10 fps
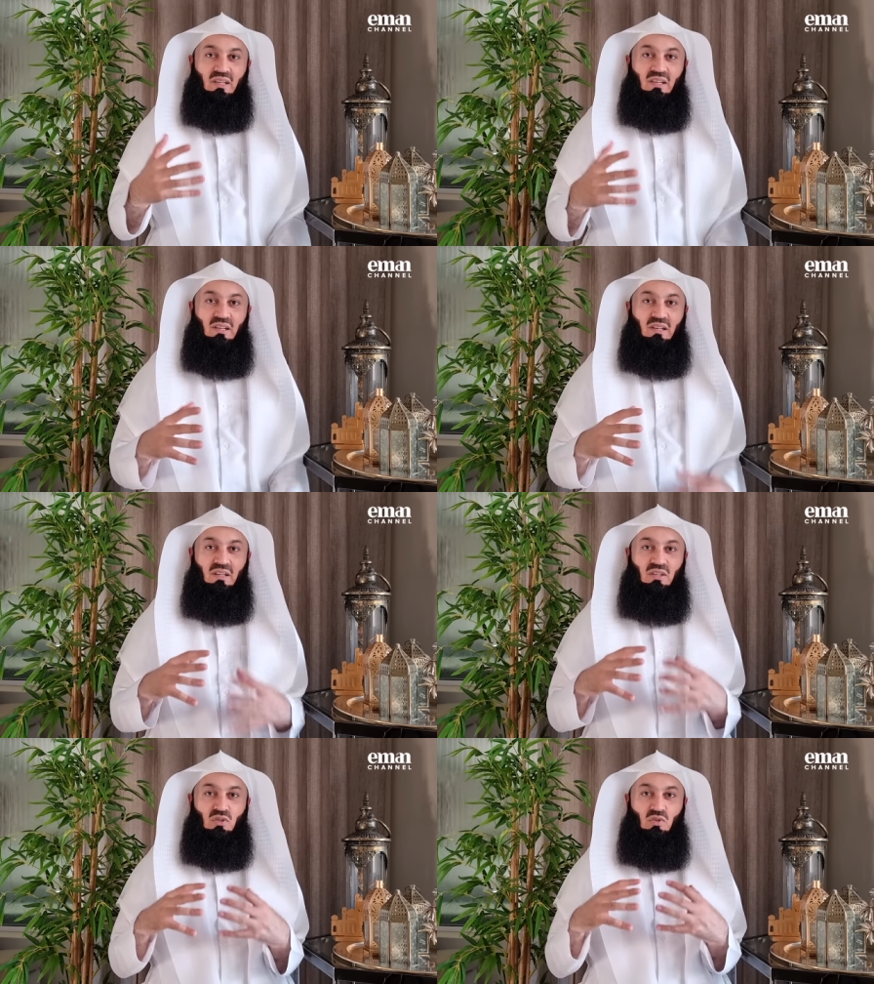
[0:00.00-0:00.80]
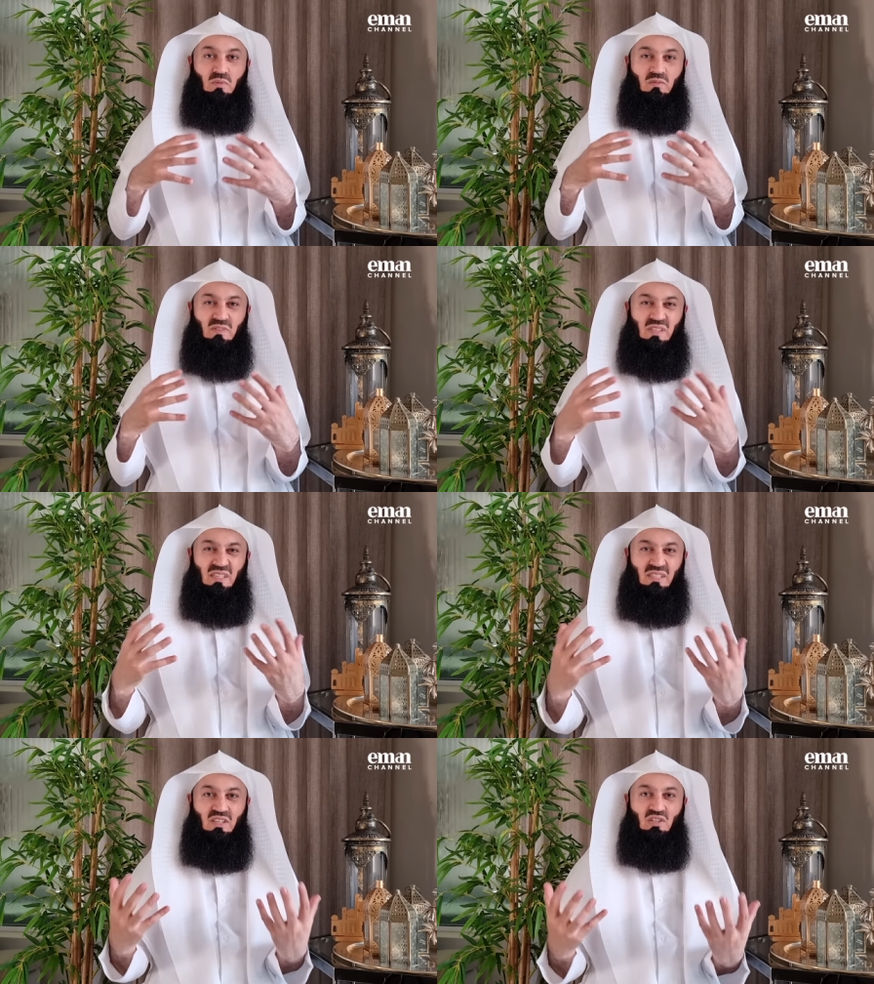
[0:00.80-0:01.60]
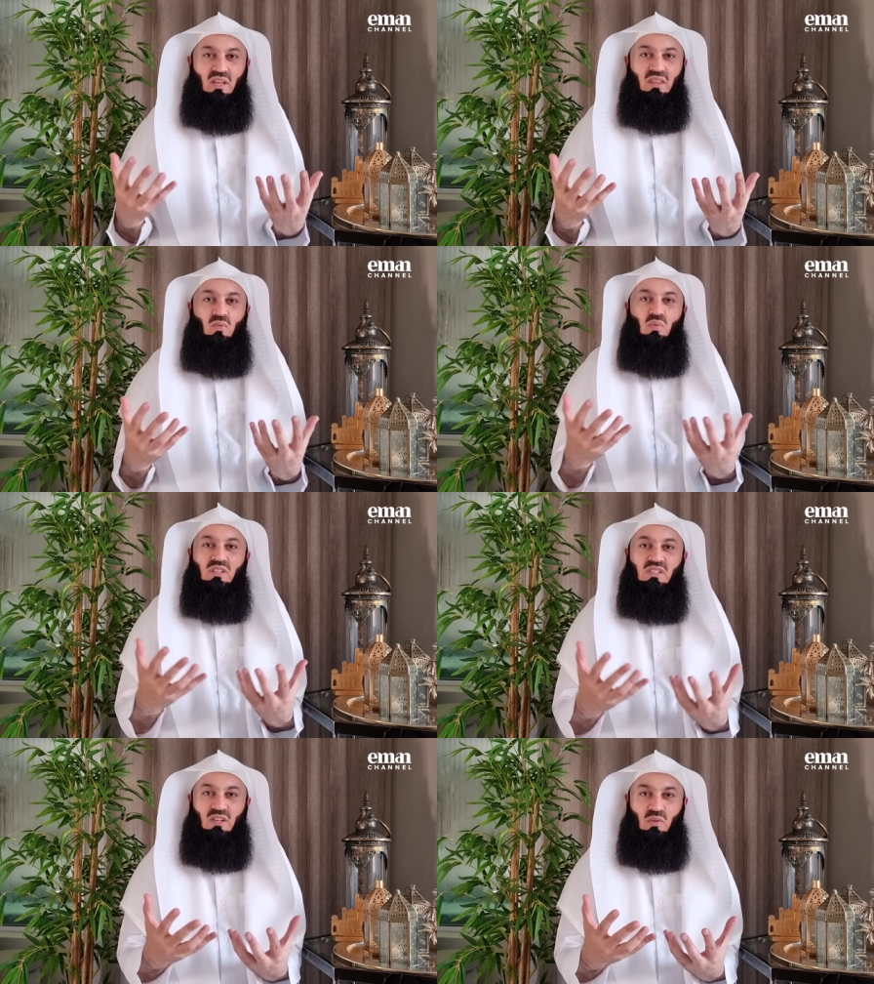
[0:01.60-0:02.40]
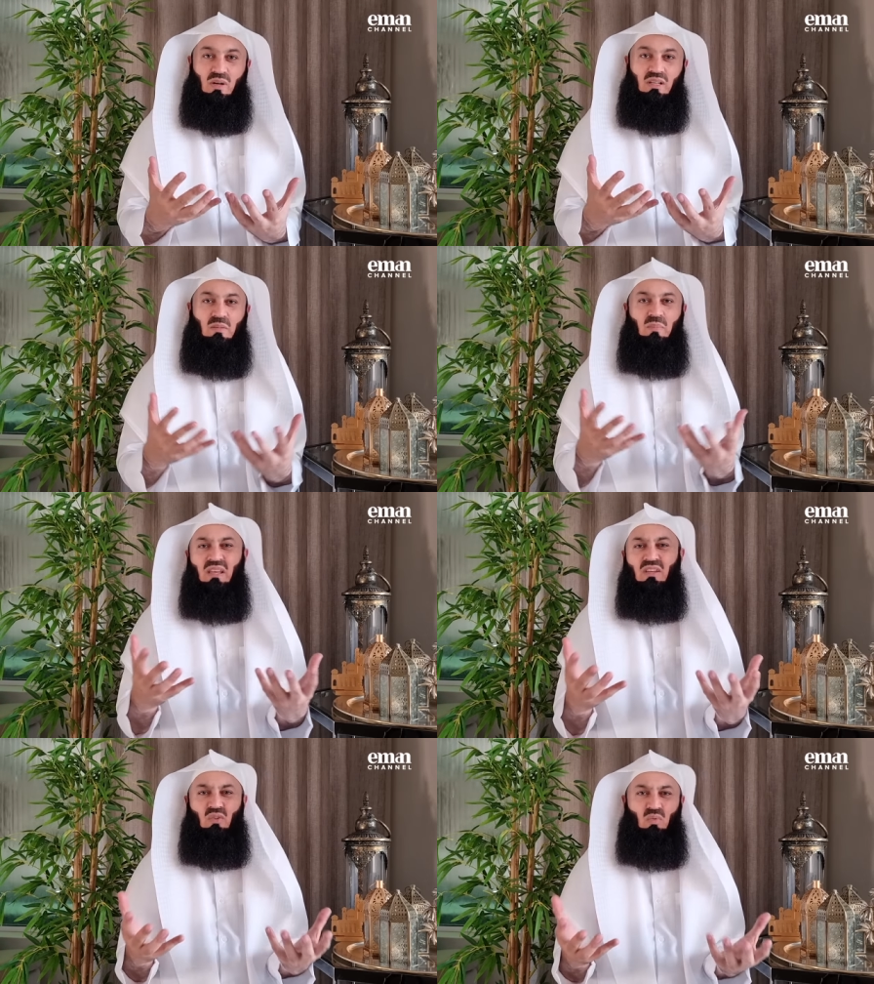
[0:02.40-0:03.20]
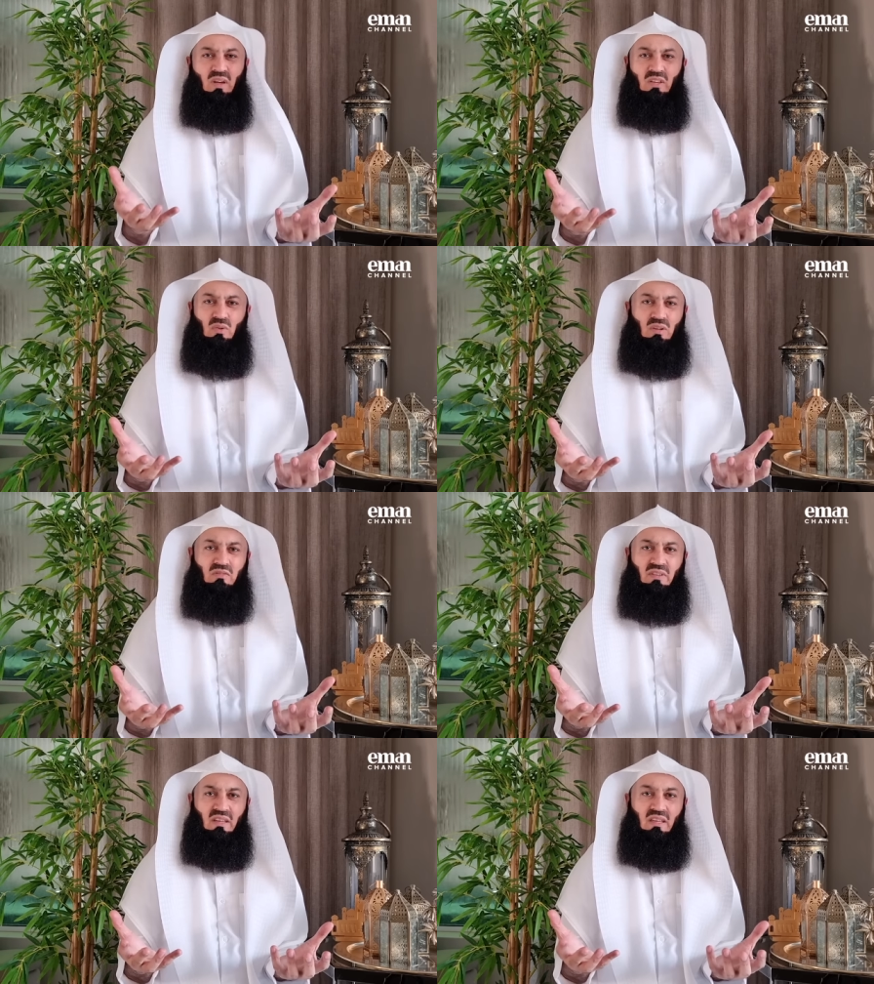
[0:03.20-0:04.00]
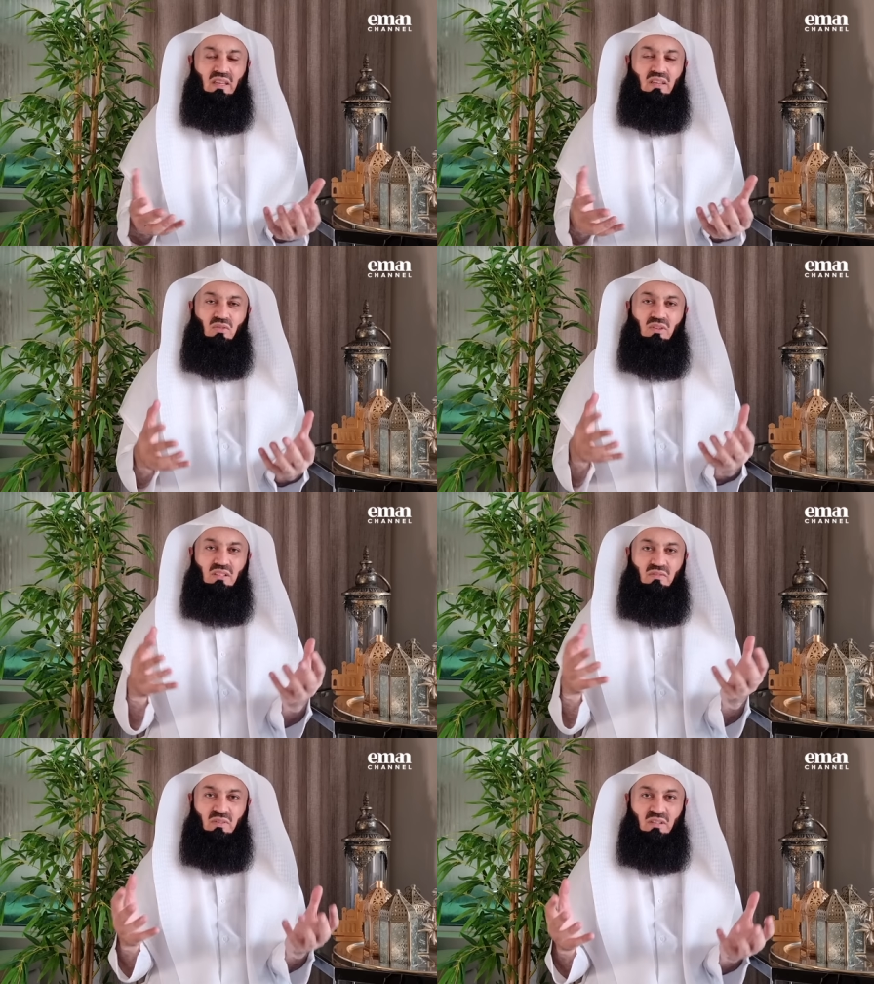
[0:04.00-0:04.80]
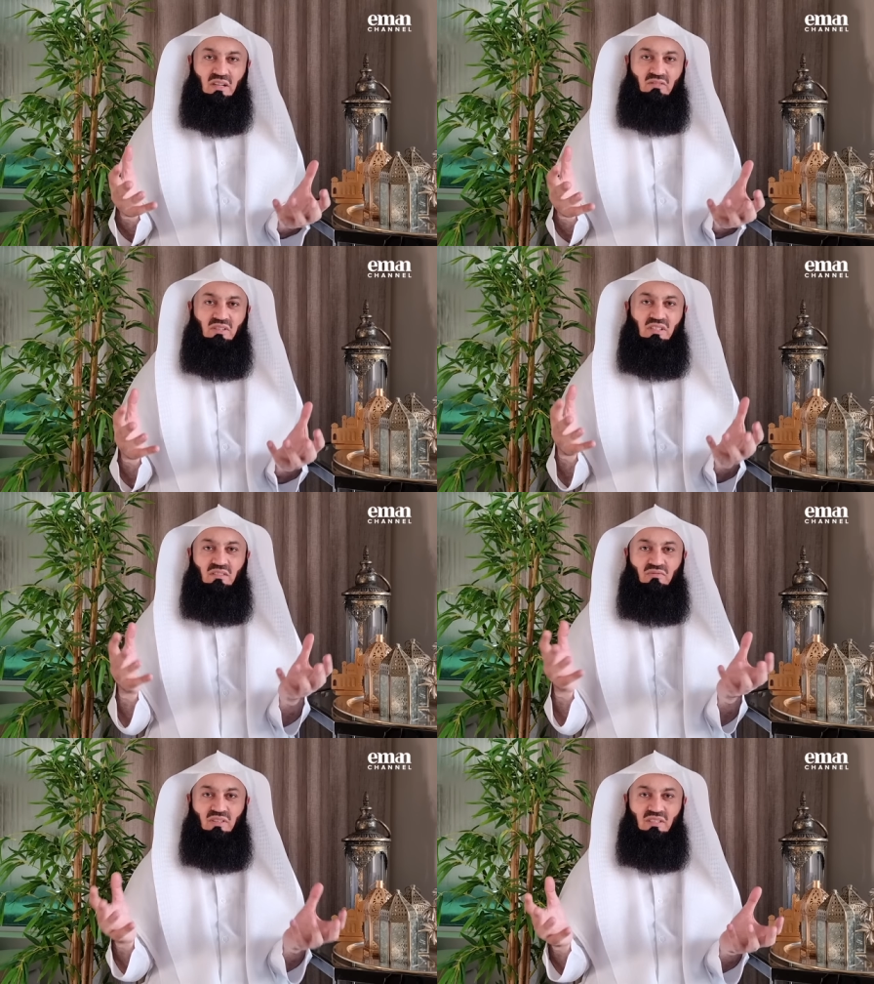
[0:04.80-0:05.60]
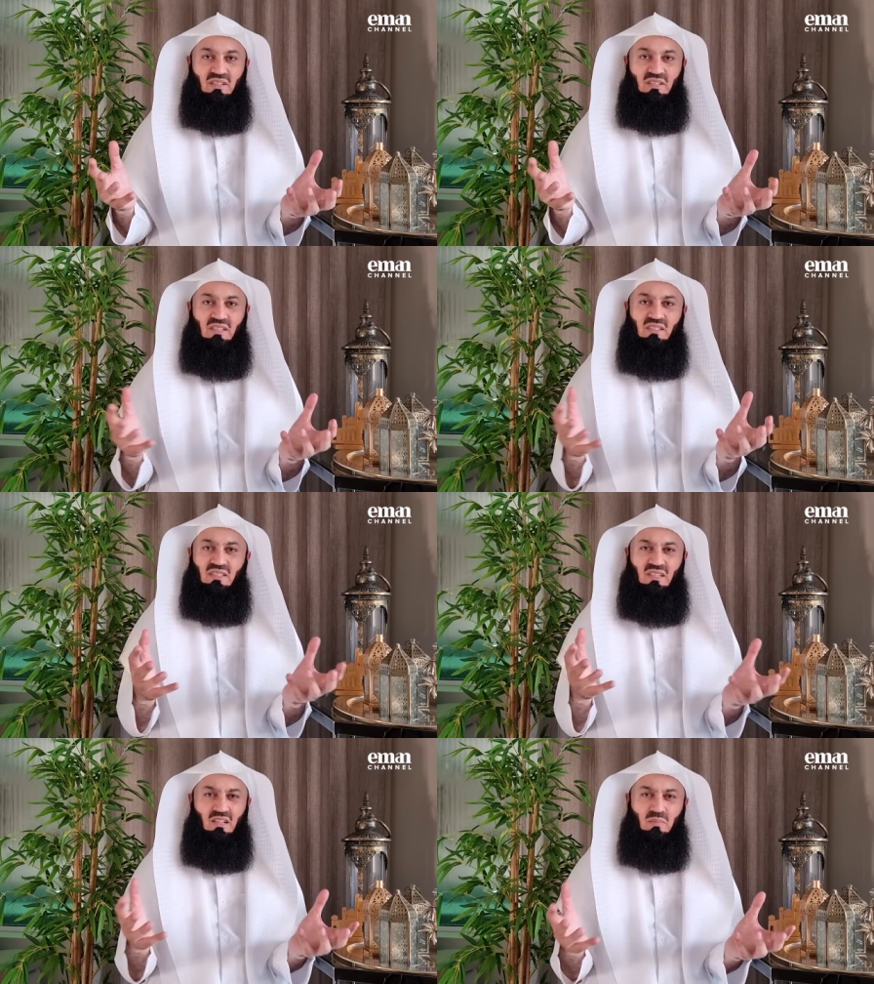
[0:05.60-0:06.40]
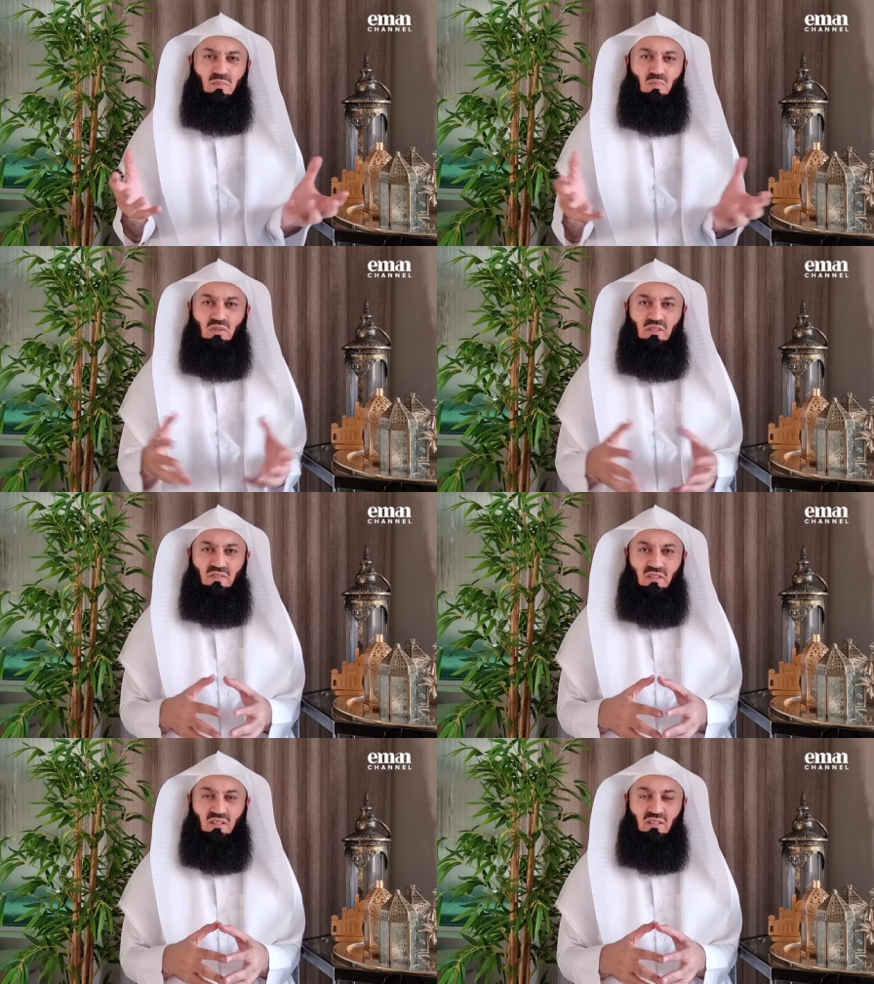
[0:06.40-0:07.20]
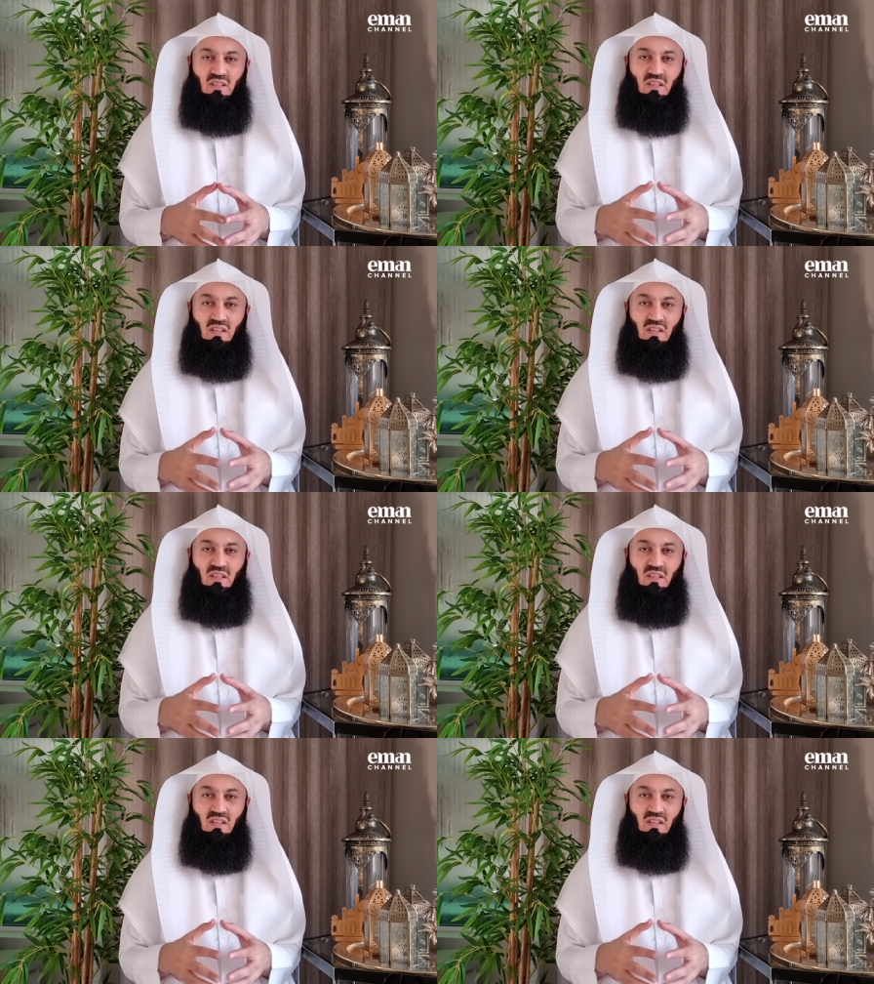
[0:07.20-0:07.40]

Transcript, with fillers: Learn to visit each other once in a while, depending on where you're living. You're in different countries, different cities. It's a little bit more difficult.